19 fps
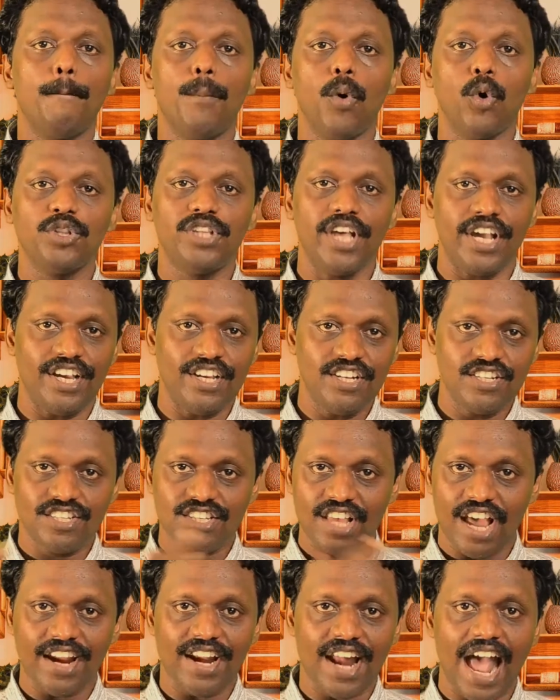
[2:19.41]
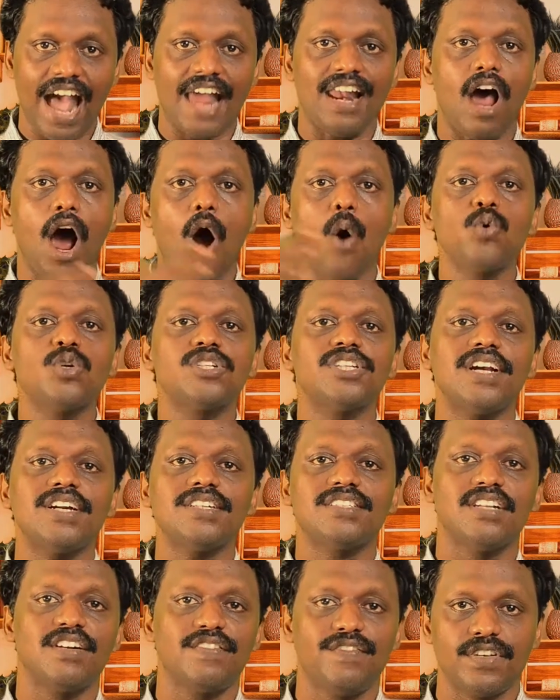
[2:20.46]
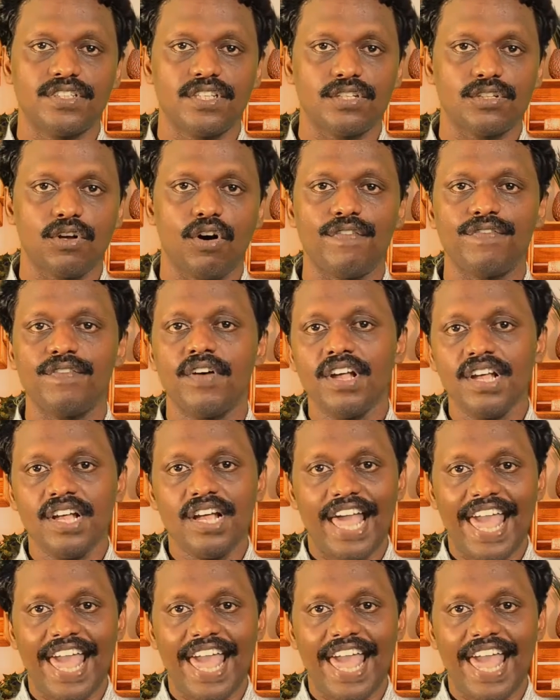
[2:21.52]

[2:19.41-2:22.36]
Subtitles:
both the inside and outside surfaces of